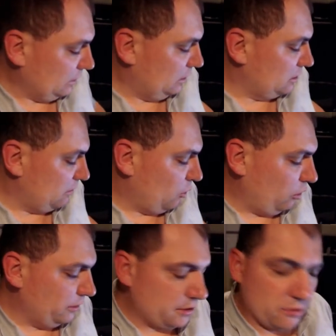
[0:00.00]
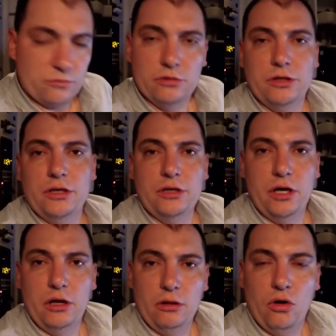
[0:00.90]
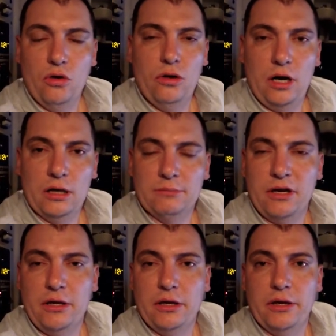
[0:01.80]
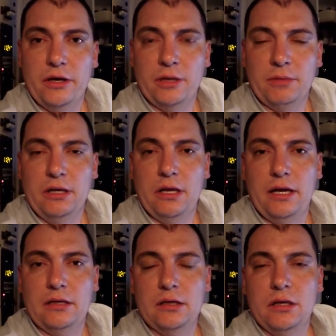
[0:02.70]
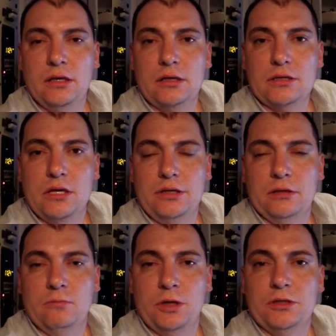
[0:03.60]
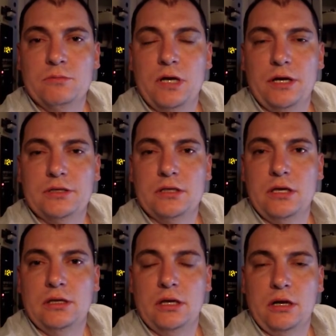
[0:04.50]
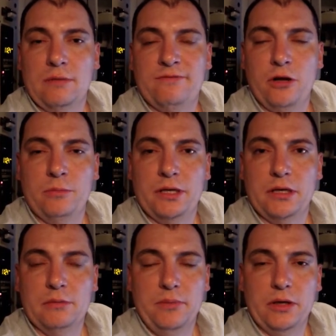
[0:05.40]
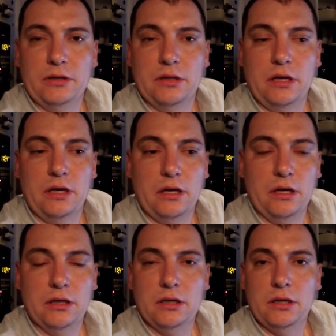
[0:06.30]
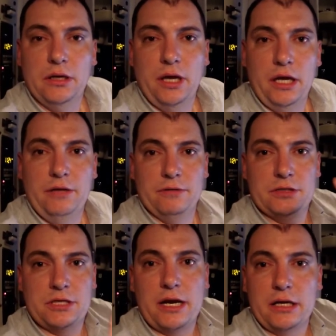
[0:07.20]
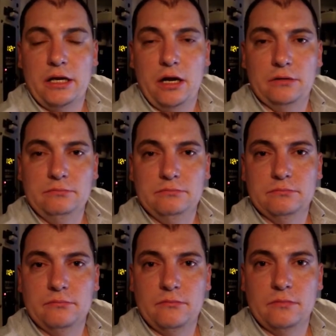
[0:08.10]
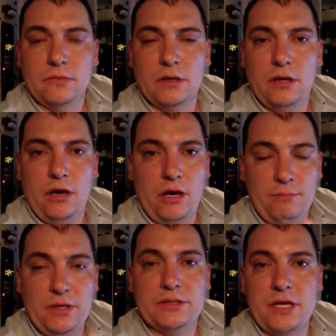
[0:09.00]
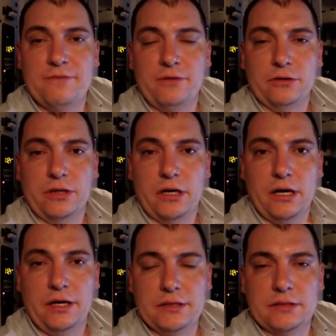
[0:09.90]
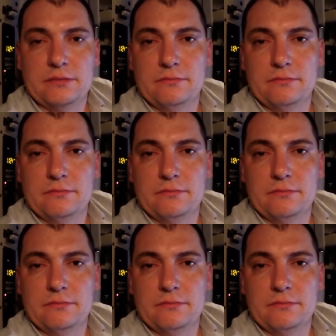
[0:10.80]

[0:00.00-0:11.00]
because I'm holding it really uh, low on my uh, on my leg, because I didn't want them guys seeing that I'm filming it. But uh, anyways, check it out and be safe out there, guys.